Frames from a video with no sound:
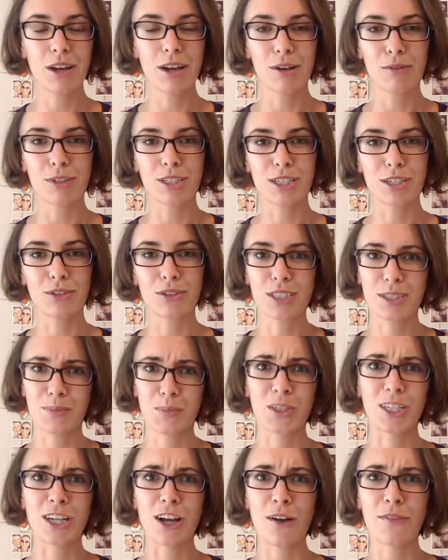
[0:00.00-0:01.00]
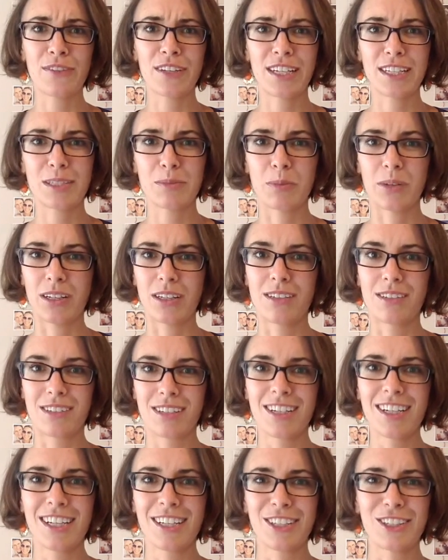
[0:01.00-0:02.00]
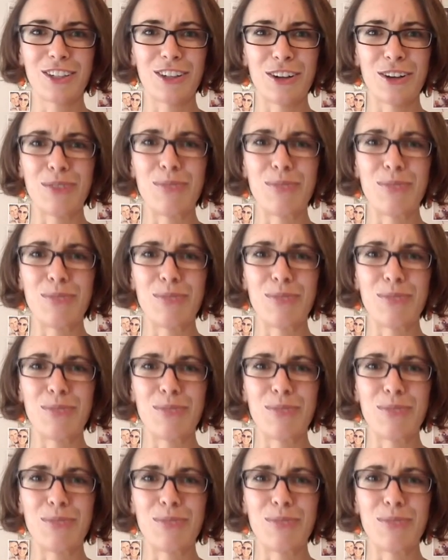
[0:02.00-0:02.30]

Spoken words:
which looks pretty obvious, but you know,